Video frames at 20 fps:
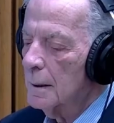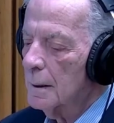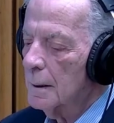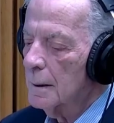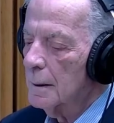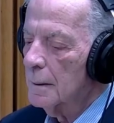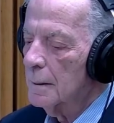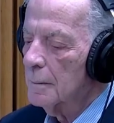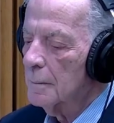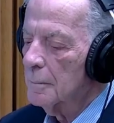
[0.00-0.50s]

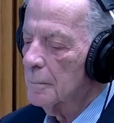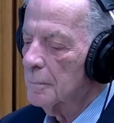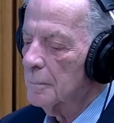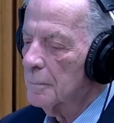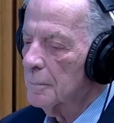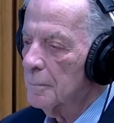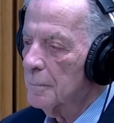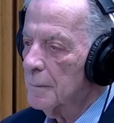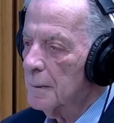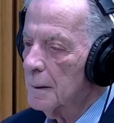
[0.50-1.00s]
um,
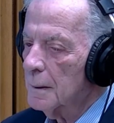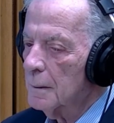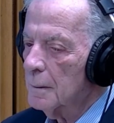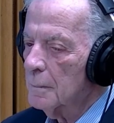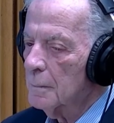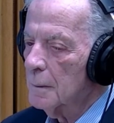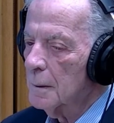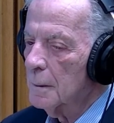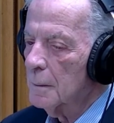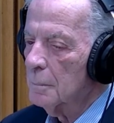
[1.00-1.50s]

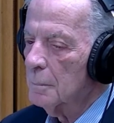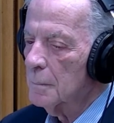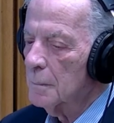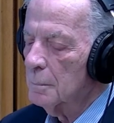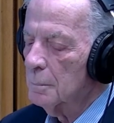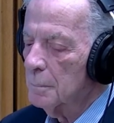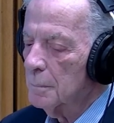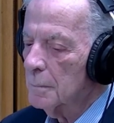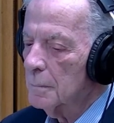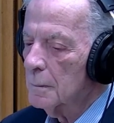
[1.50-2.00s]

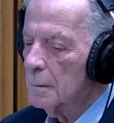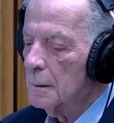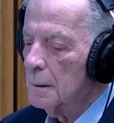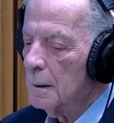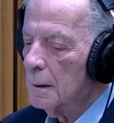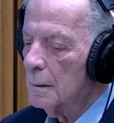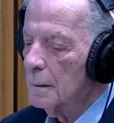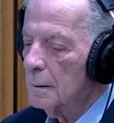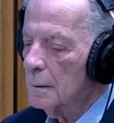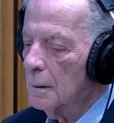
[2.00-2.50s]

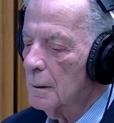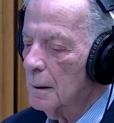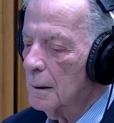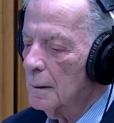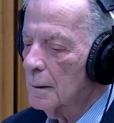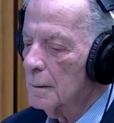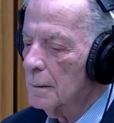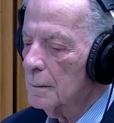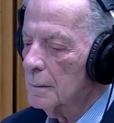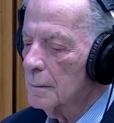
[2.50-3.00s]
the,
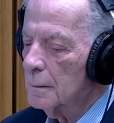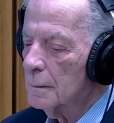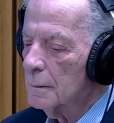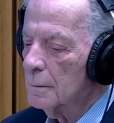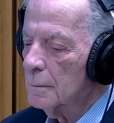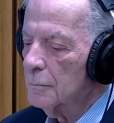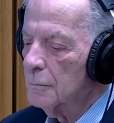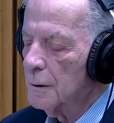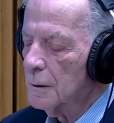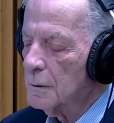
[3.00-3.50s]
the
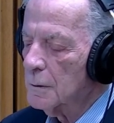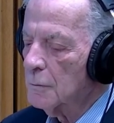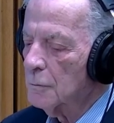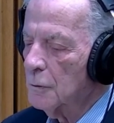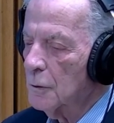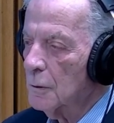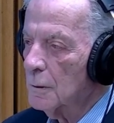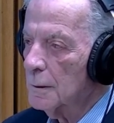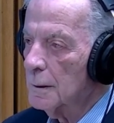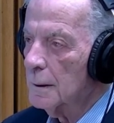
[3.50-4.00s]
first
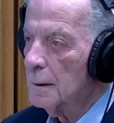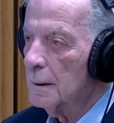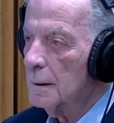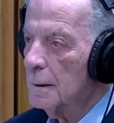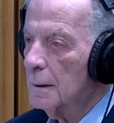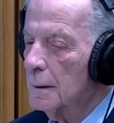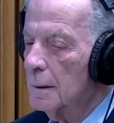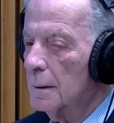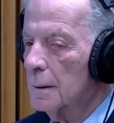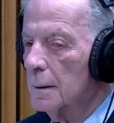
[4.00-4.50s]
of all
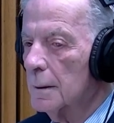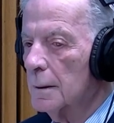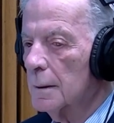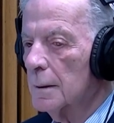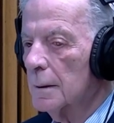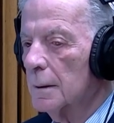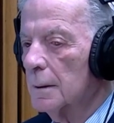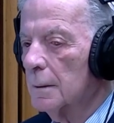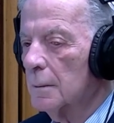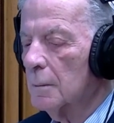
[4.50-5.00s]
the
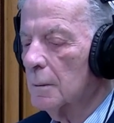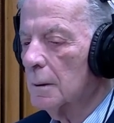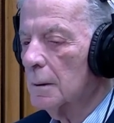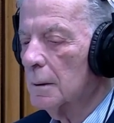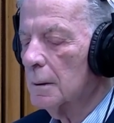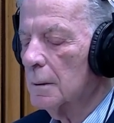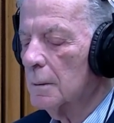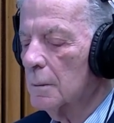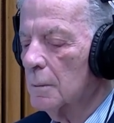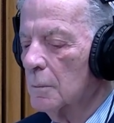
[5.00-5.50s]
uh,
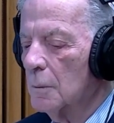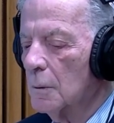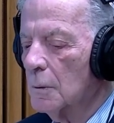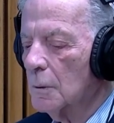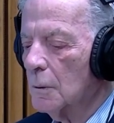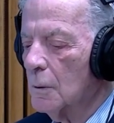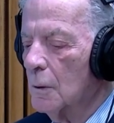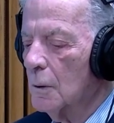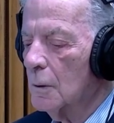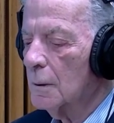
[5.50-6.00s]

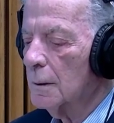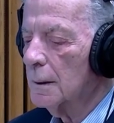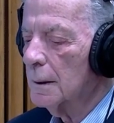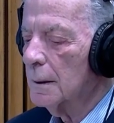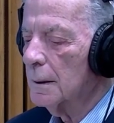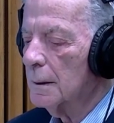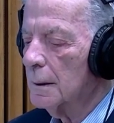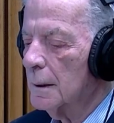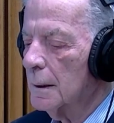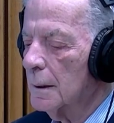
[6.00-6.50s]
what you call
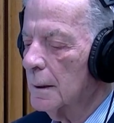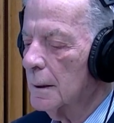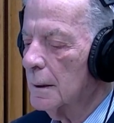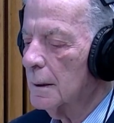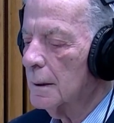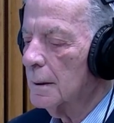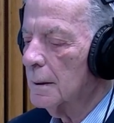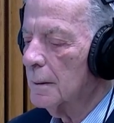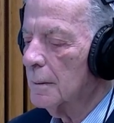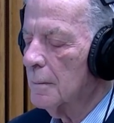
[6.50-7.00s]
the
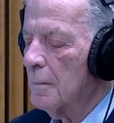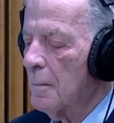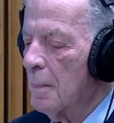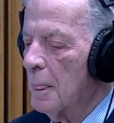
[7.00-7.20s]
uh,